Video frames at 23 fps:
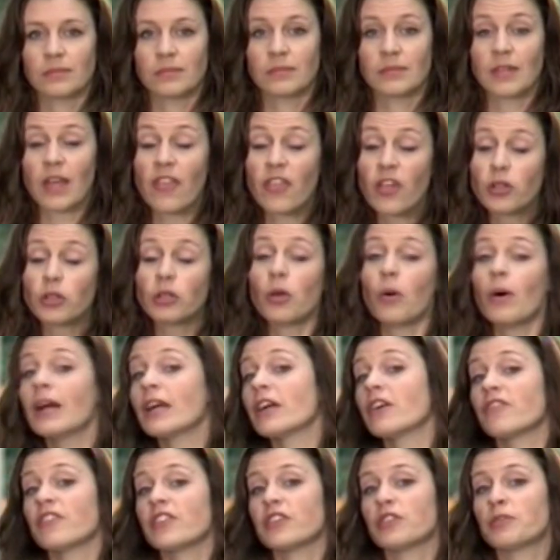Now, the
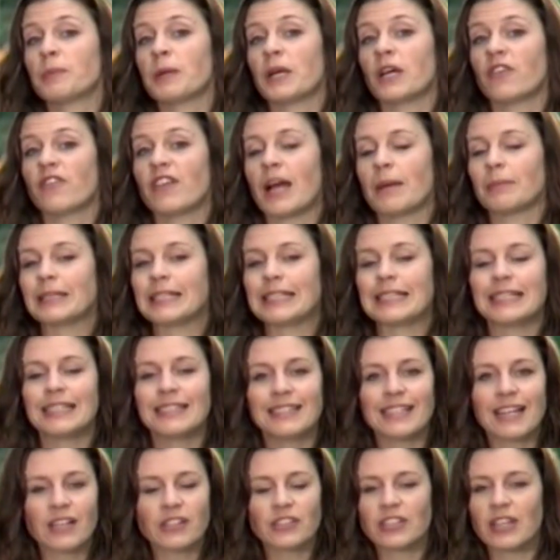lawyer for the Speer family did
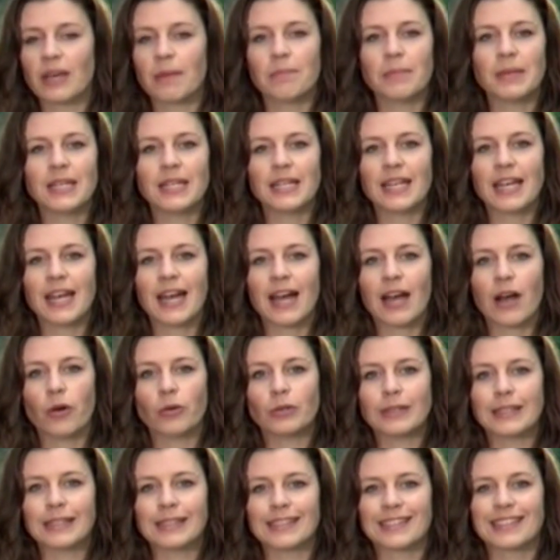tell some media
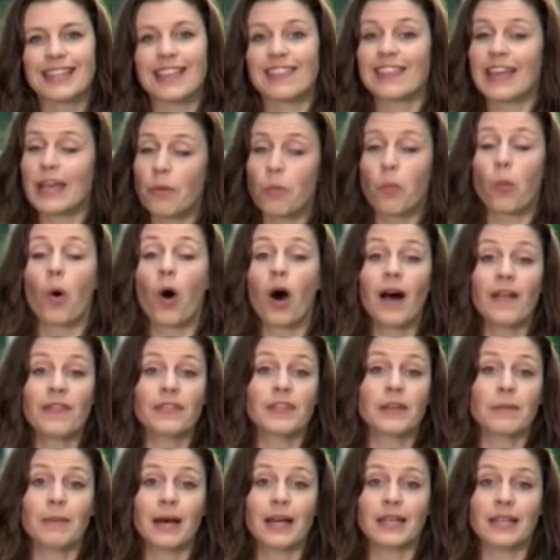outlets that they want
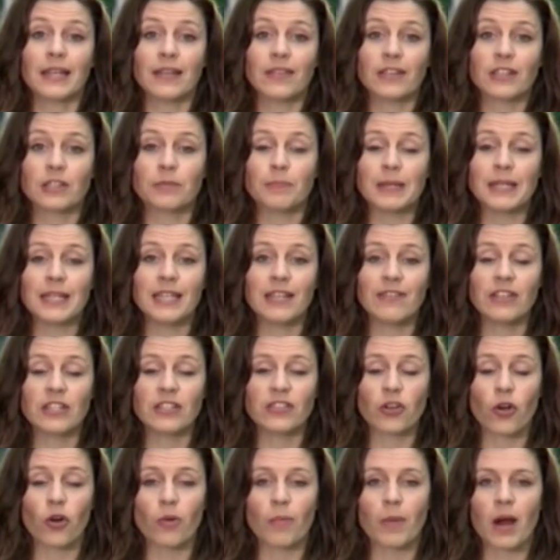the money that's been given
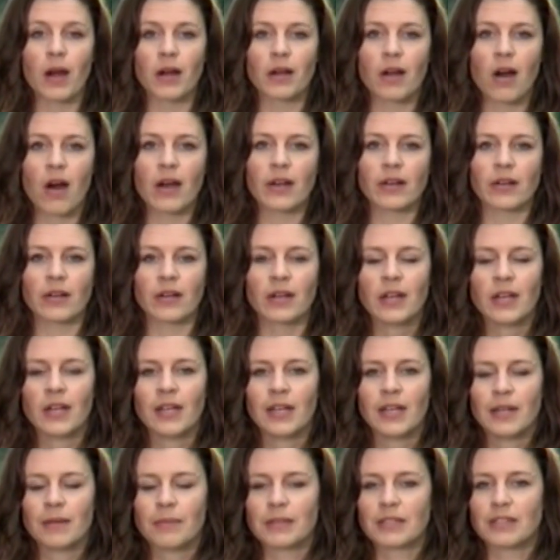to Omar Khadr,
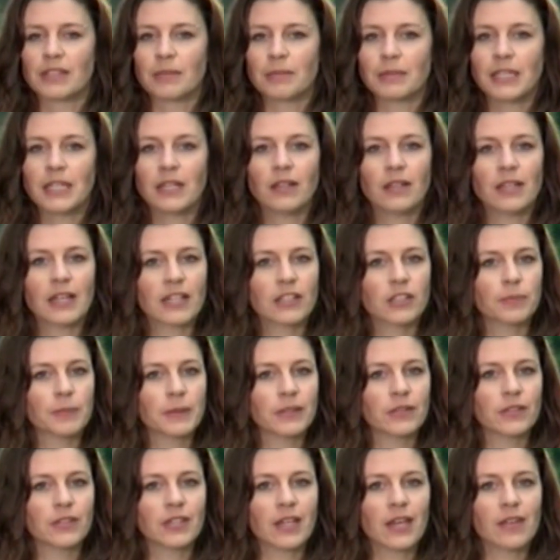but some legal
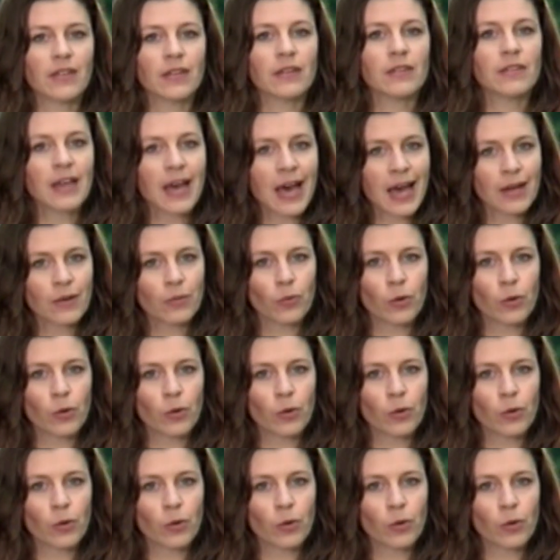experts say that that